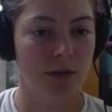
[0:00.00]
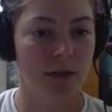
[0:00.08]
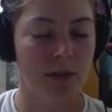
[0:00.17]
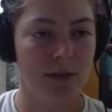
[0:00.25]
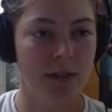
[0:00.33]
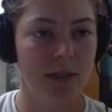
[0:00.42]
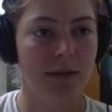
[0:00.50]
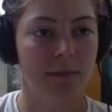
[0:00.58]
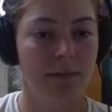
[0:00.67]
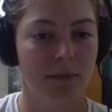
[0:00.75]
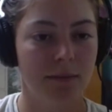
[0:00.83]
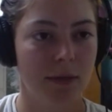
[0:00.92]
You can
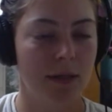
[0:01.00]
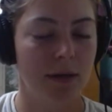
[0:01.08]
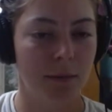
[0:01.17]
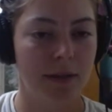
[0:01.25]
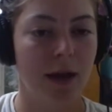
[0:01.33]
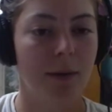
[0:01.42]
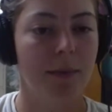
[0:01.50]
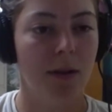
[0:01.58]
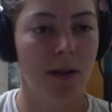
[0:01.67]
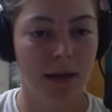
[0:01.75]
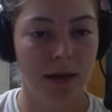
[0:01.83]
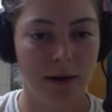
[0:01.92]
see, without
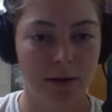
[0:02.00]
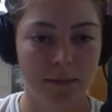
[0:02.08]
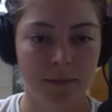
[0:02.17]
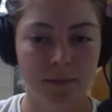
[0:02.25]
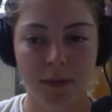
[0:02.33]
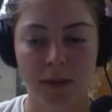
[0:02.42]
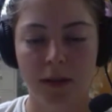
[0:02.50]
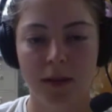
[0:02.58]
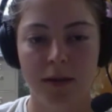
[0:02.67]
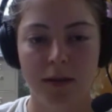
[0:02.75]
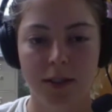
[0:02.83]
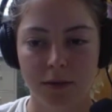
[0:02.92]
pulling it out.
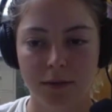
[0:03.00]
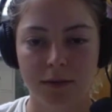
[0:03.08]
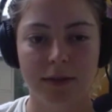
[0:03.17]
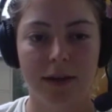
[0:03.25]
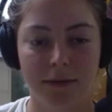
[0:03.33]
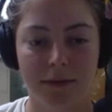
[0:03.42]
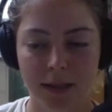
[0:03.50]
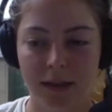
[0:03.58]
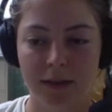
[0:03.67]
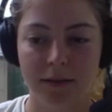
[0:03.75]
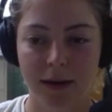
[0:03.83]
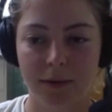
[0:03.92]
So
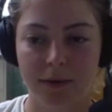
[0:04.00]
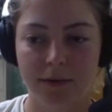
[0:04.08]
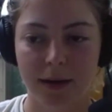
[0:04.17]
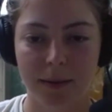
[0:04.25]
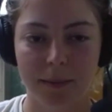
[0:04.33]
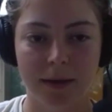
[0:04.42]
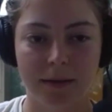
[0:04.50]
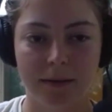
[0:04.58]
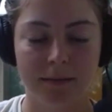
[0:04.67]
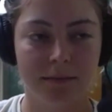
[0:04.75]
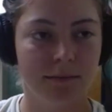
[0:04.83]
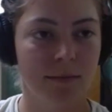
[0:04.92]
definitely, I would recommend,
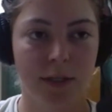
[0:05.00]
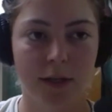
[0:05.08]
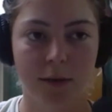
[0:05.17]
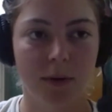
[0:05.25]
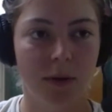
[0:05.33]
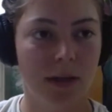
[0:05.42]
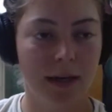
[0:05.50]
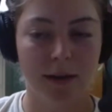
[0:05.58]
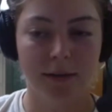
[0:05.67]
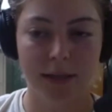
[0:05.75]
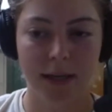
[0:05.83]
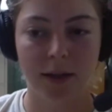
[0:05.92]
pulling it
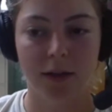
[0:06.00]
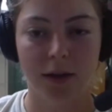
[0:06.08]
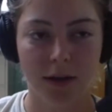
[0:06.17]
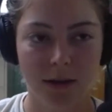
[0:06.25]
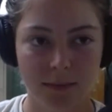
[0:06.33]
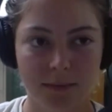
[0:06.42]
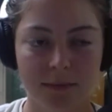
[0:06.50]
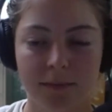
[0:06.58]
out, taking a look.